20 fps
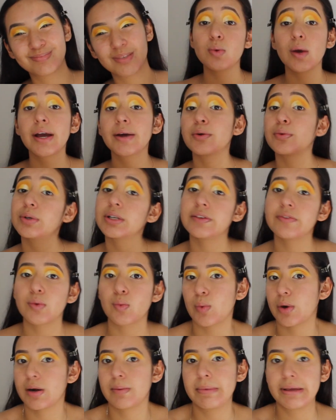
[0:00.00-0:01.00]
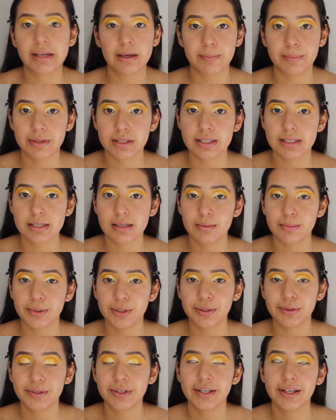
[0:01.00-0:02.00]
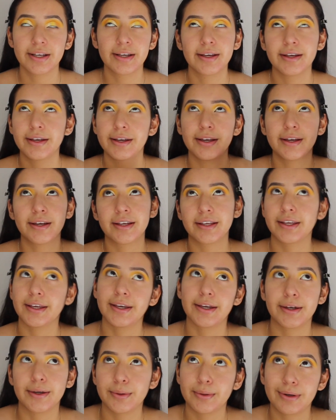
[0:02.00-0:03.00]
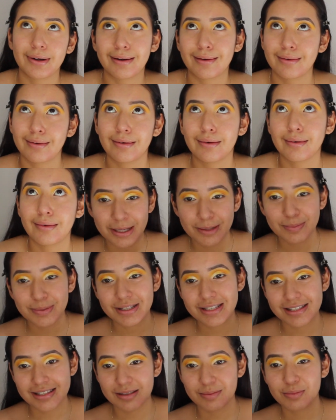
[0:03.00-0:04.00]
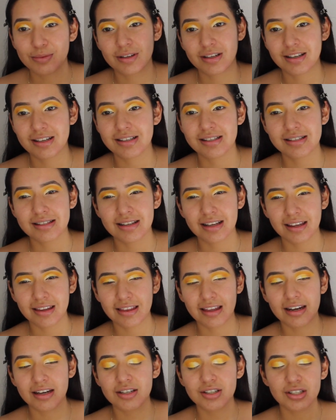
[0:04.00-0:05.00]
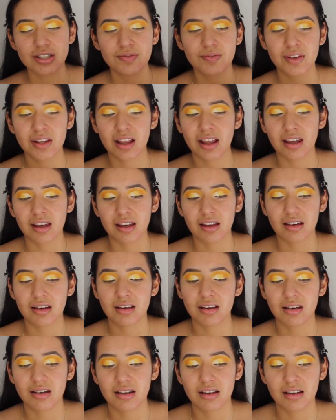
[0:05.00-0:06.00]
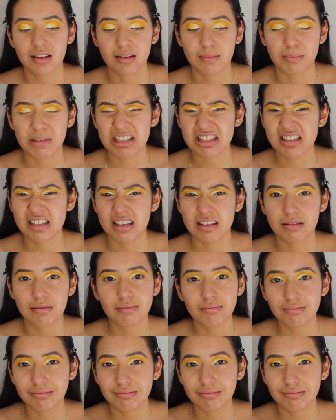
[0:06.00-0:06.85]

why I don't even wear makeup in the summer. Yeah, whatever, makeup in the summer, because like then I just feel like musty.